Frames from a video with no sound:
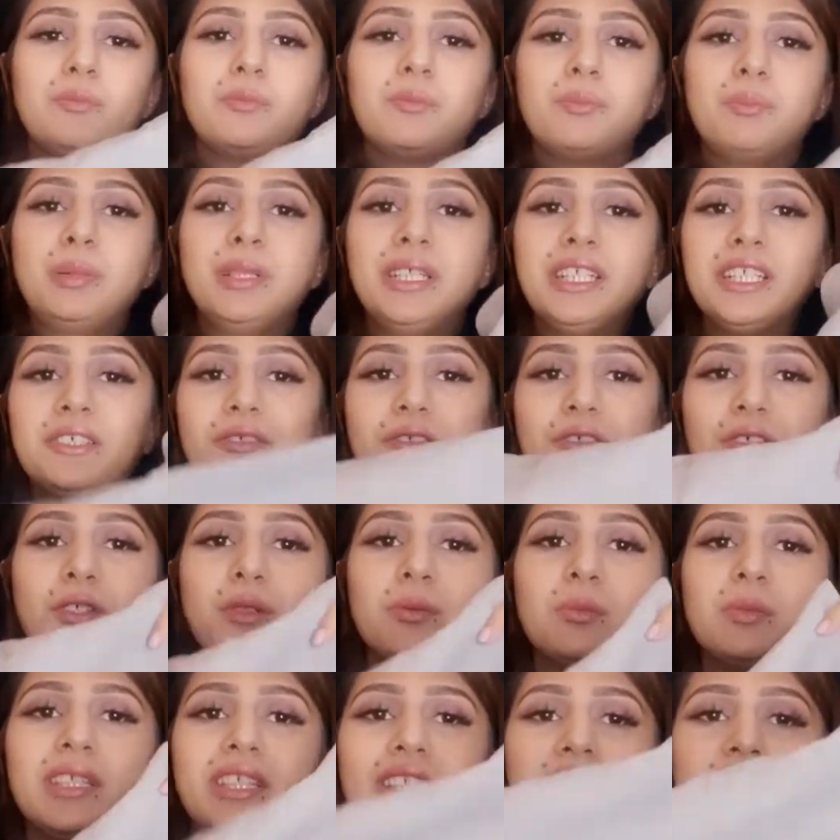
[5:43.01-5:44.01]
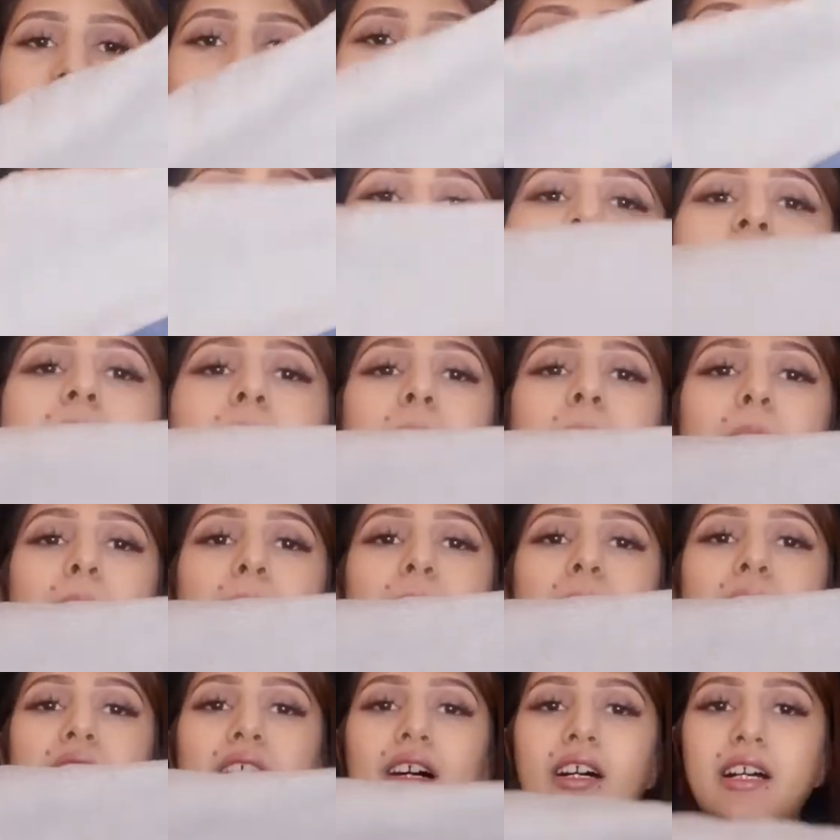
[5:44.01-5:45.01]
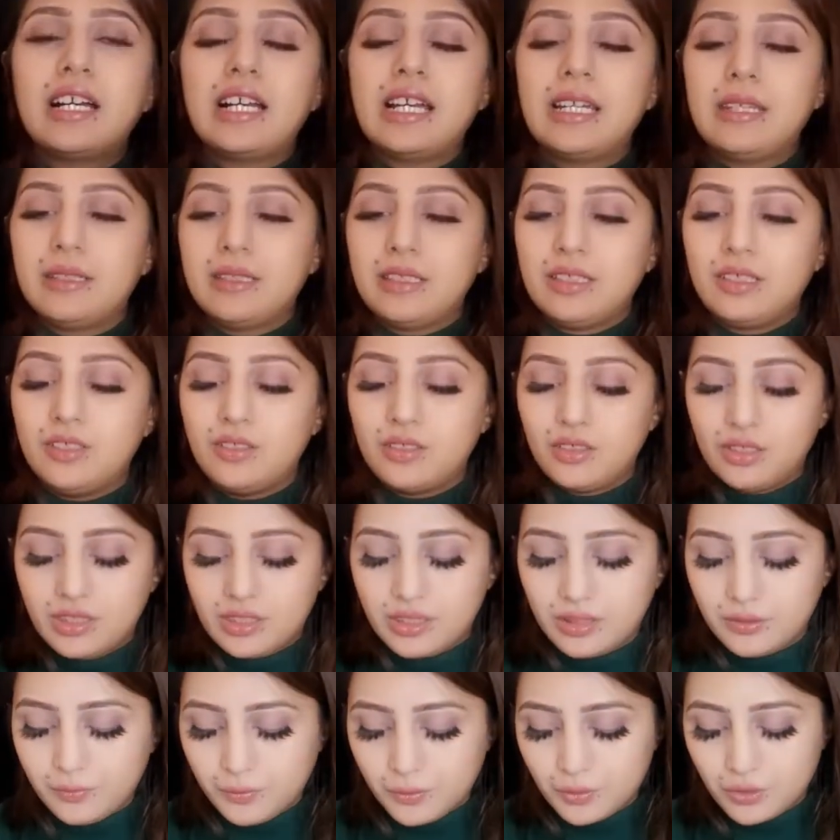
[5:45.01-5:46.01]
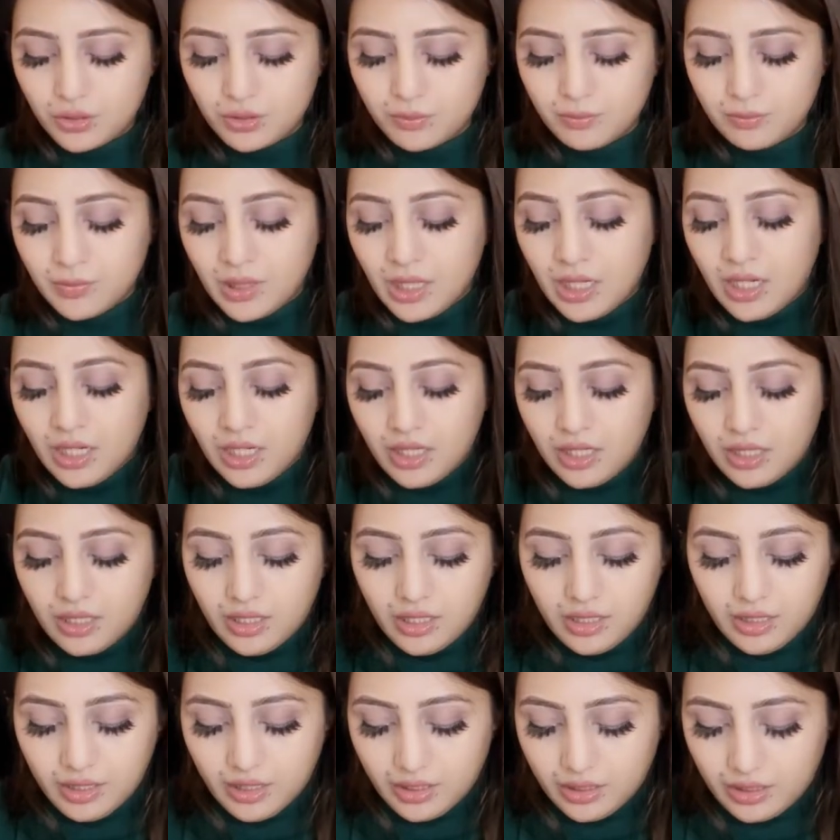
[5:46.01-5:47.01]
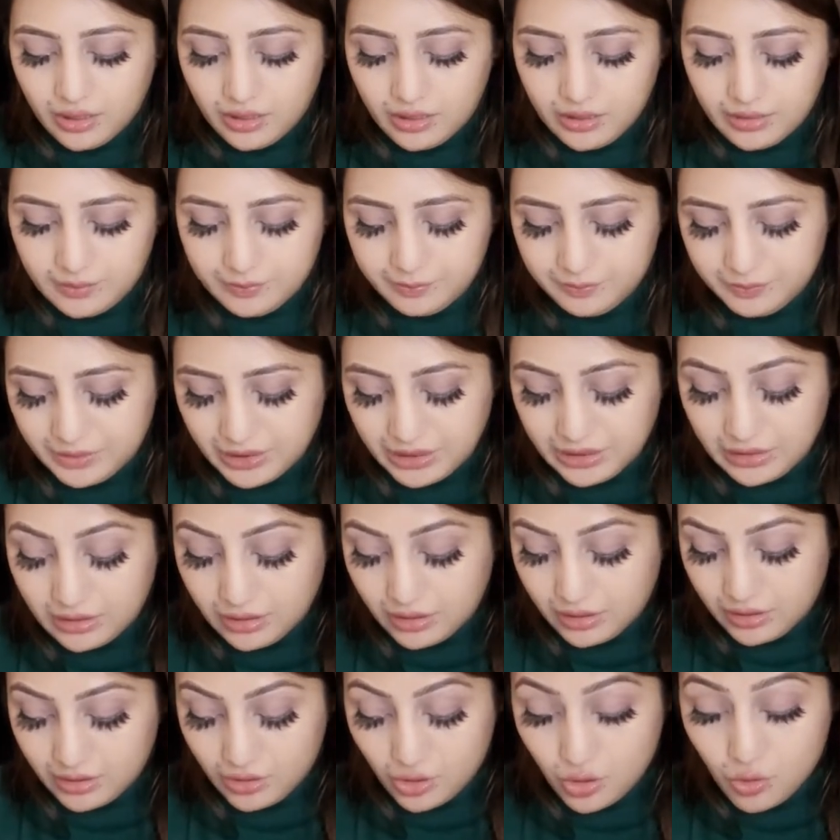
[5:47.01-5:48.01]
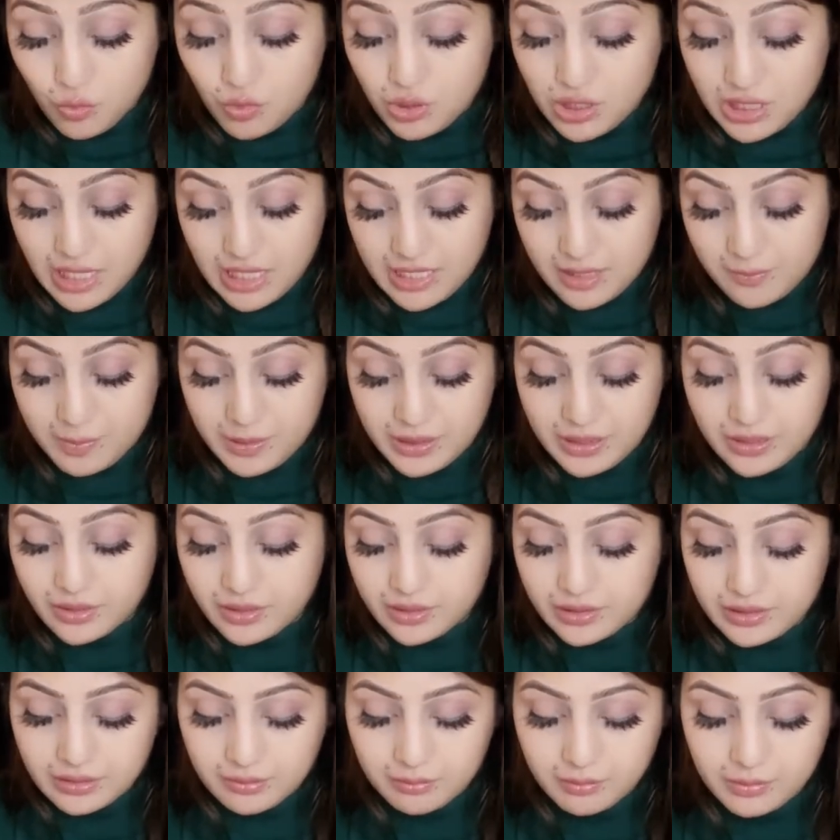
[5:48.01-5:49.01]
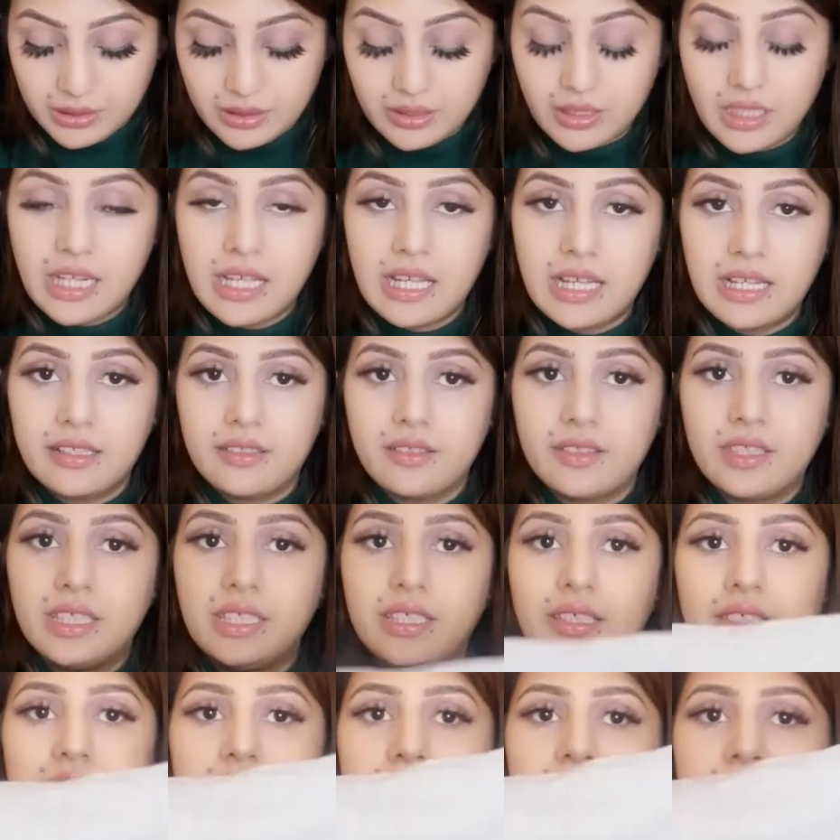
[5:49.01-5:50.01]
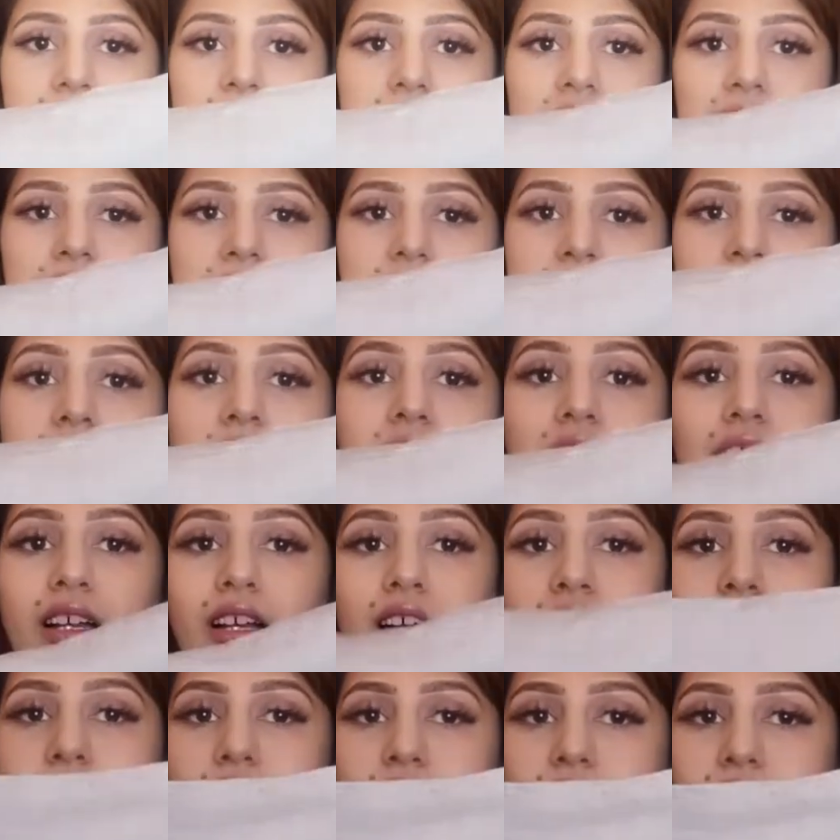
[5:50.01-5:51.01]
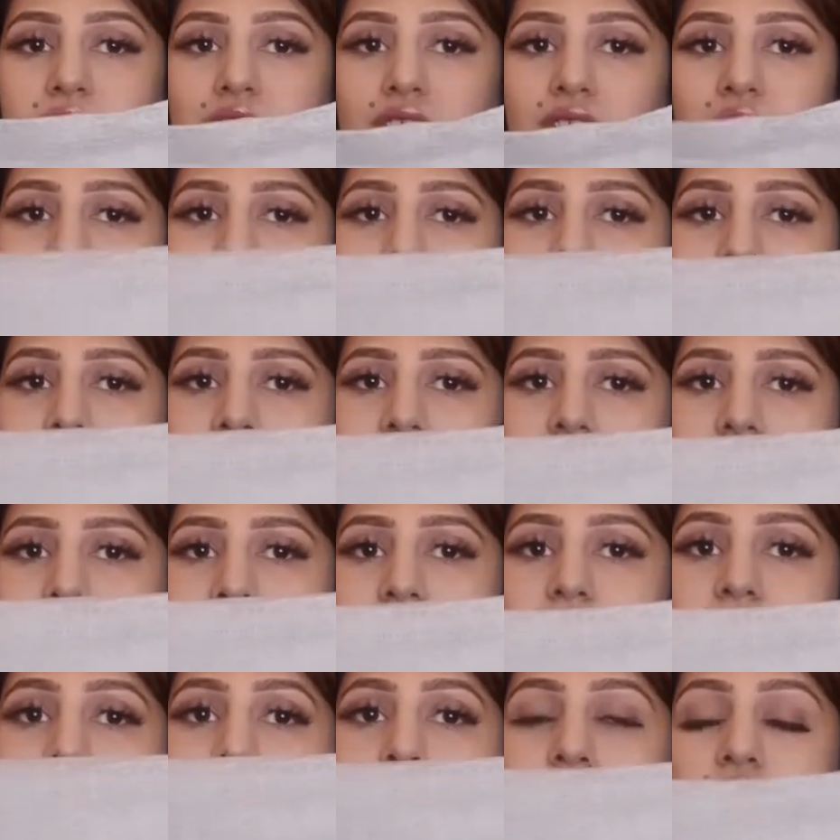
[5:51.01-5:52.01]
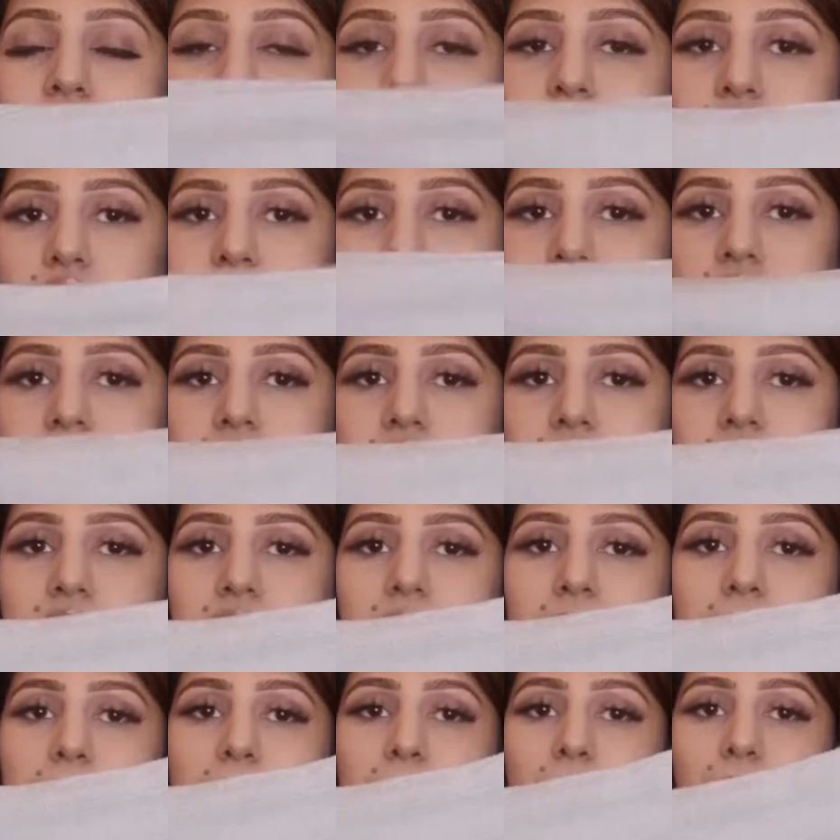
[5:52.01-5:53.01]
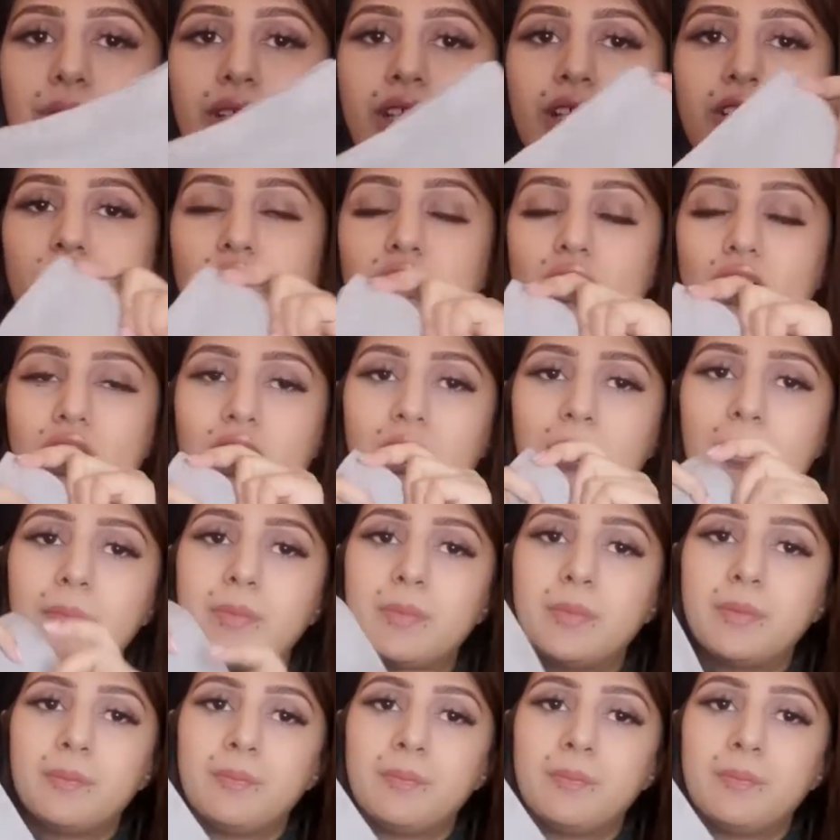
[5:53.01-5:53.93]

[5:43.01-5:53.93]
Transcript: big for me, but I got it from in the 2 size bigger than me. And here is this how it's look like on the top.